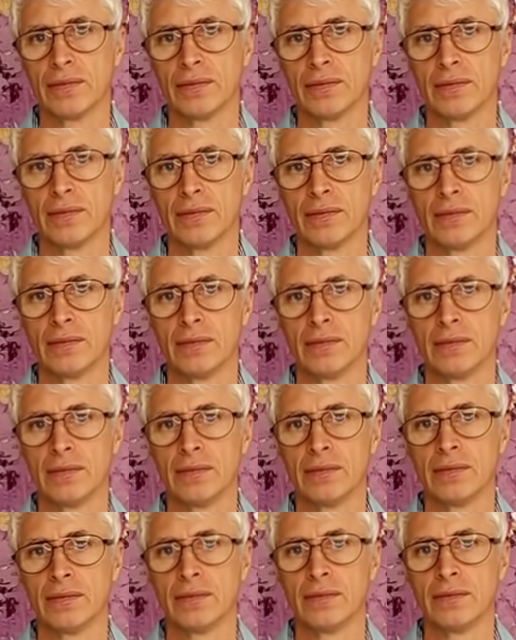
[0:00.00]

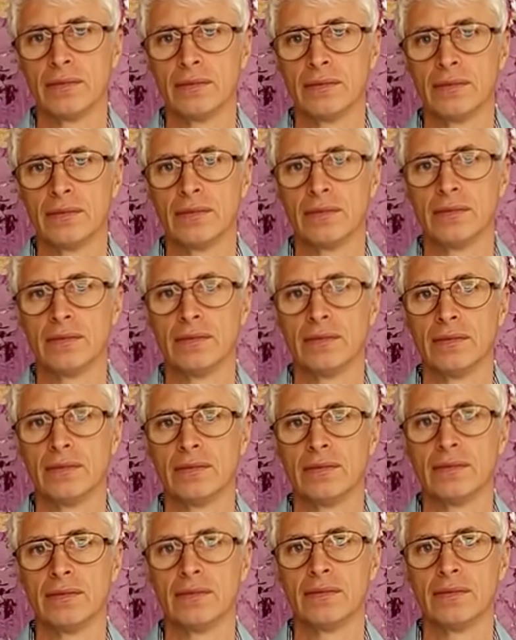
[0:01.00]
Nobody speaks.